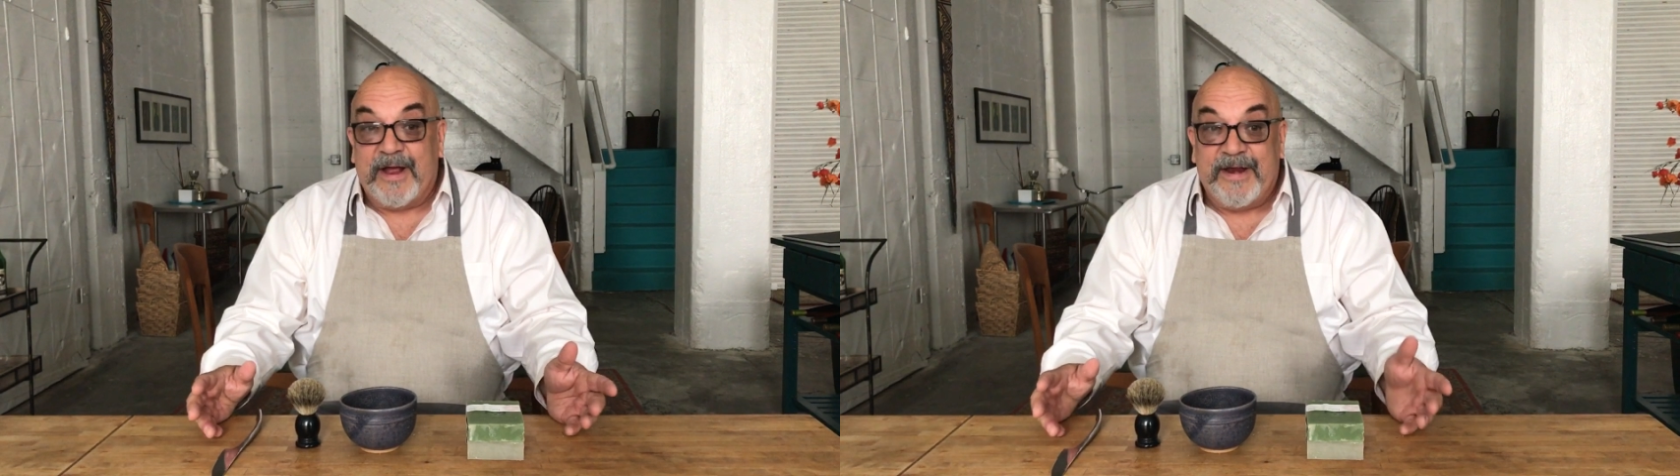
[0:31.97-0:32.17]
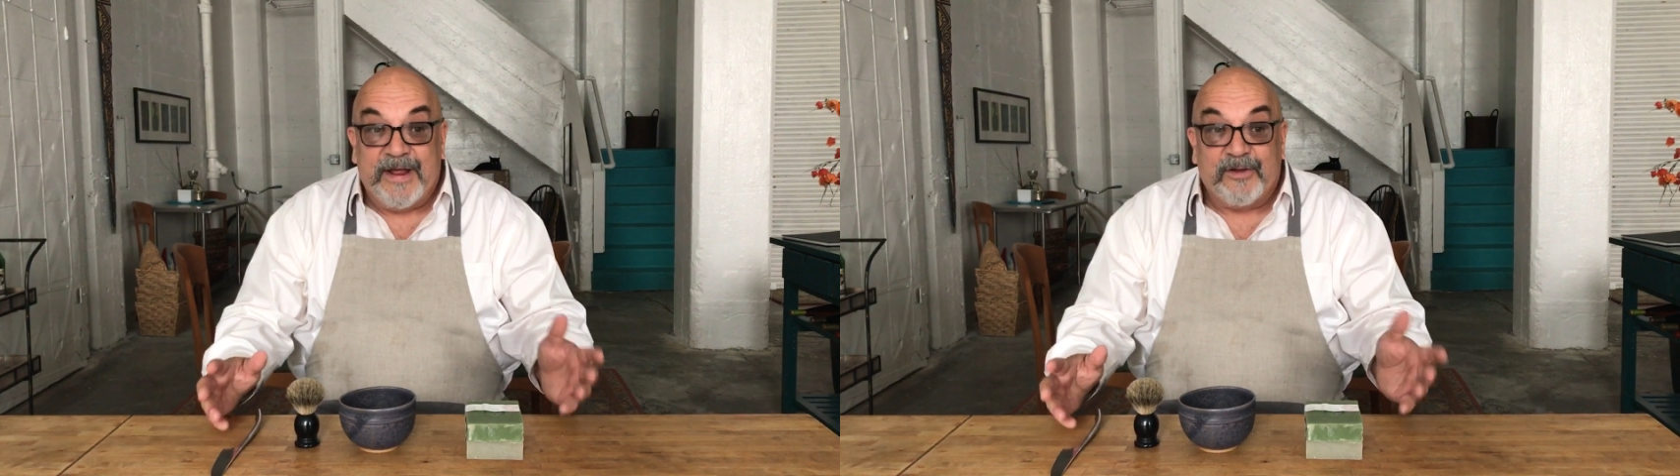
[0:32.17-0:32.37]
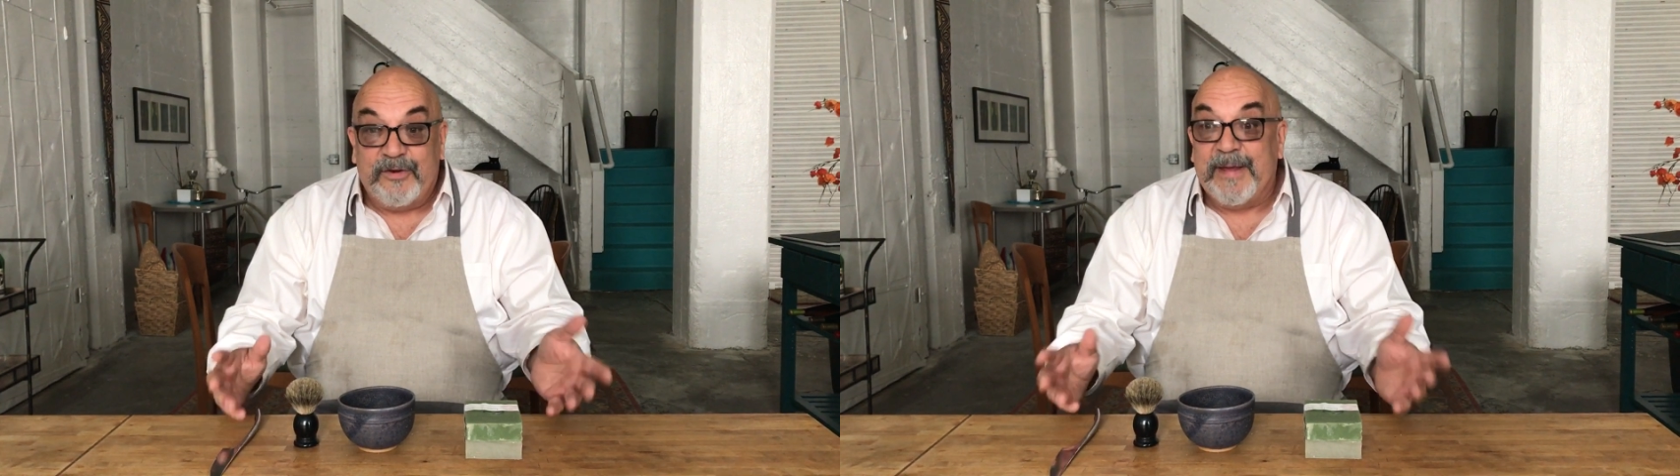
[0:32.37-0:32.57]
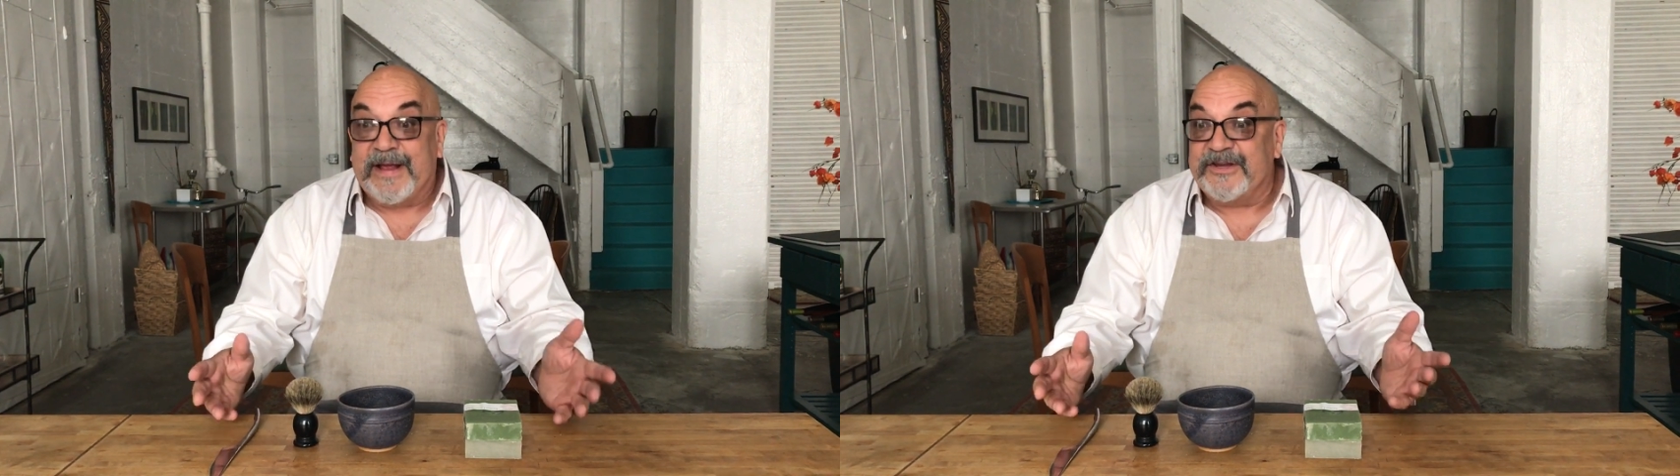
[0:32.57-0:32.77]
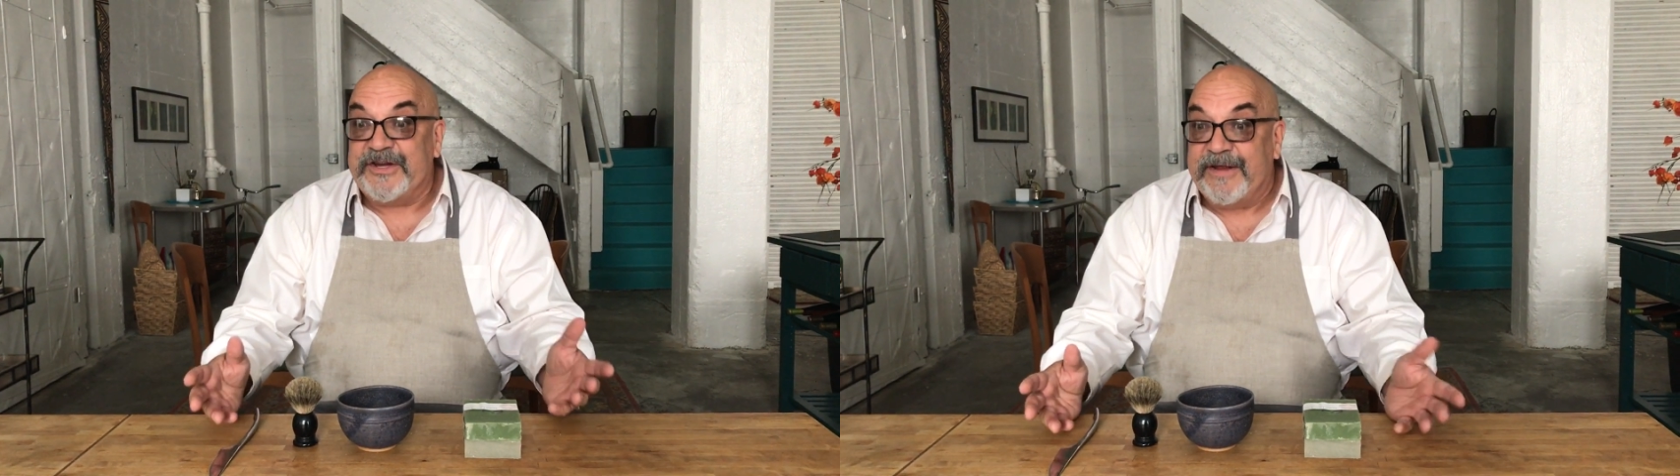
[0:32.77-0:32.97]
how the hell do you
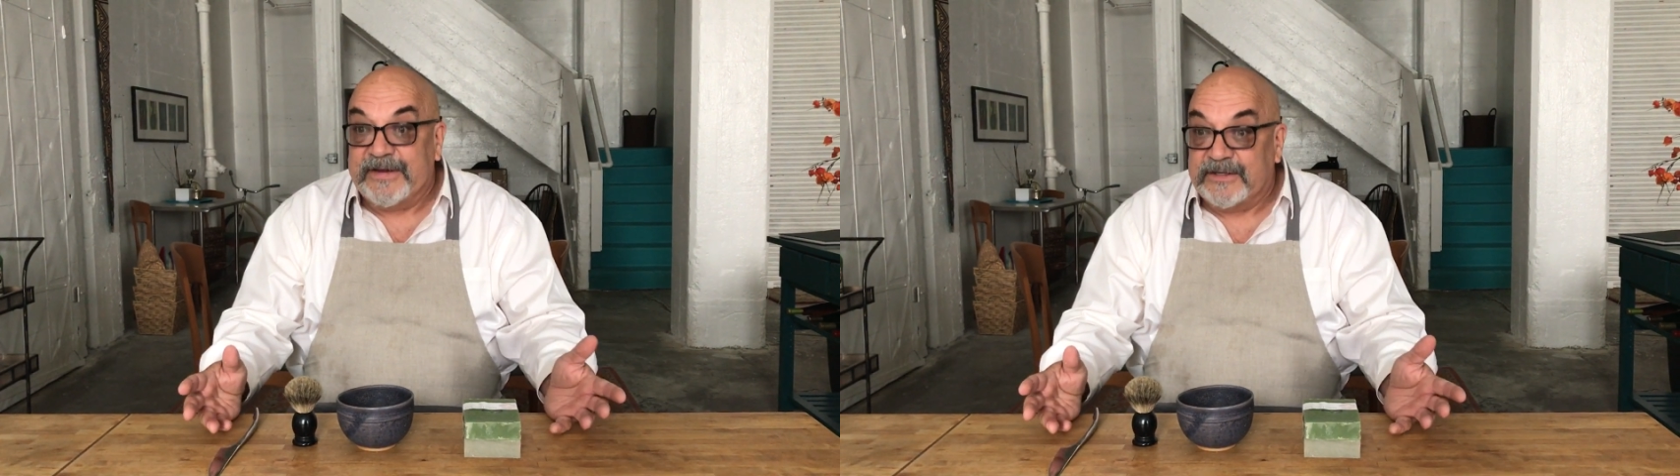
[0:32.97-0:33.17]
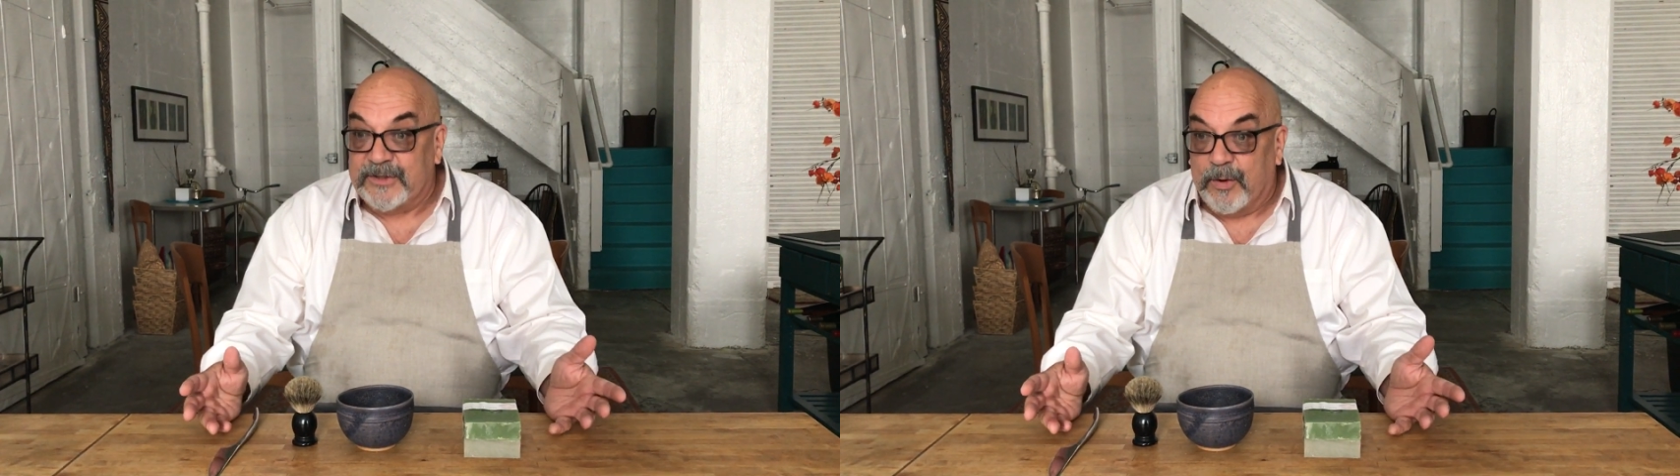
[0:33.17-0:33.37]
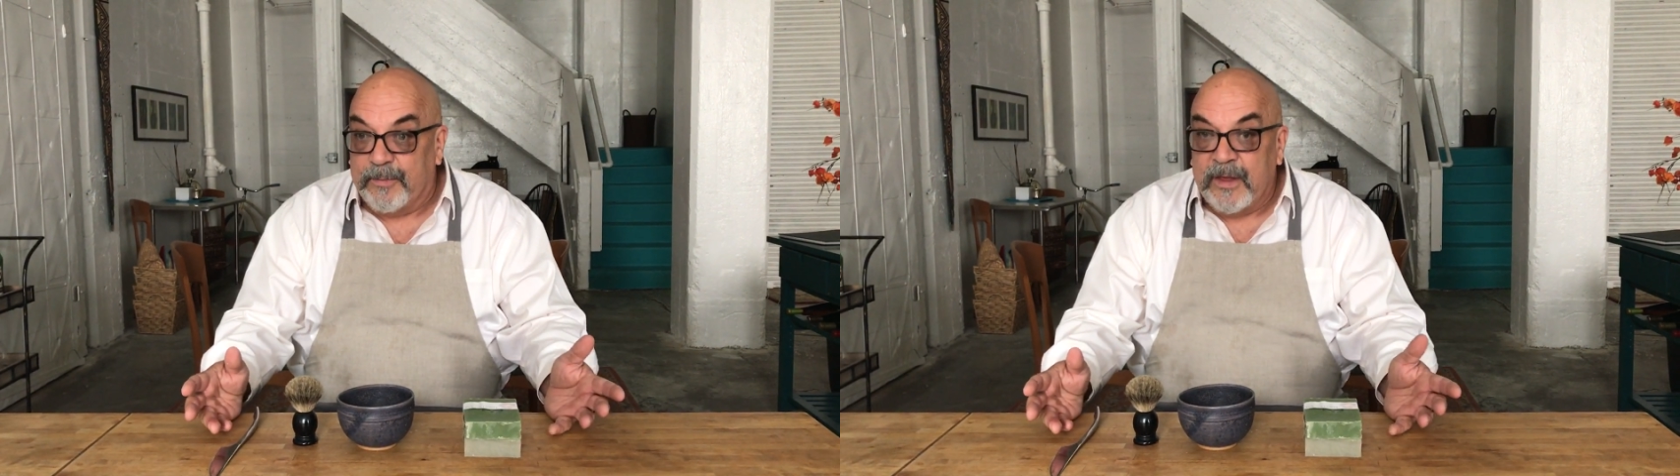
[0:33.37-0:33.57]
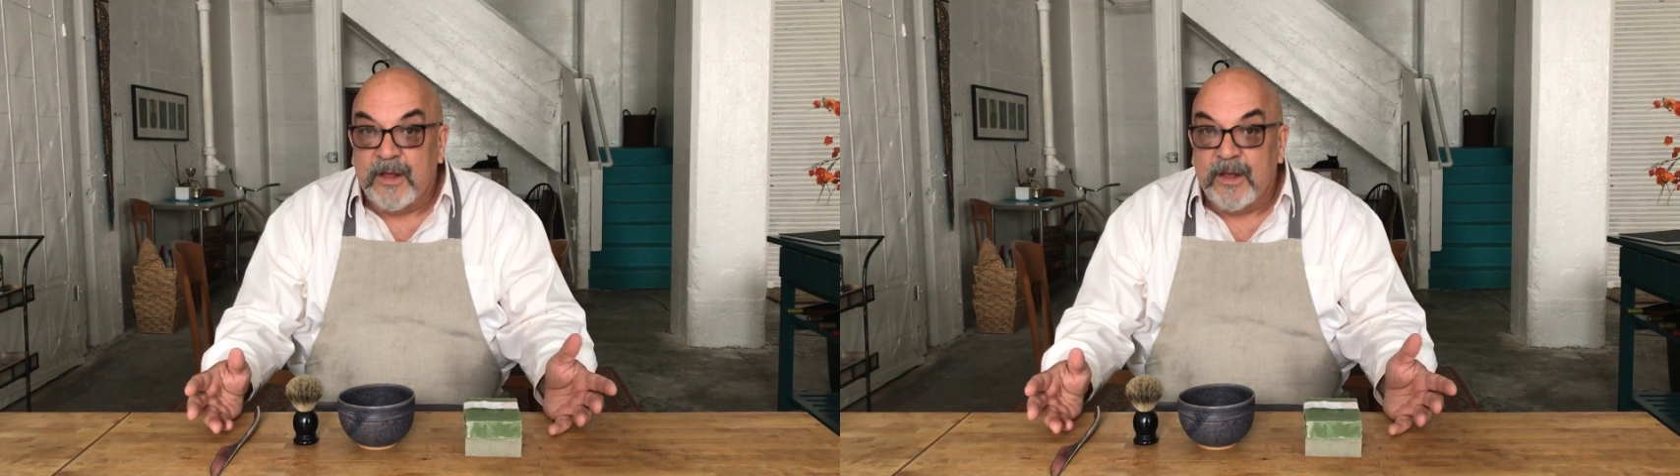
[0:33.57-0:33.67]
make a shaving soap?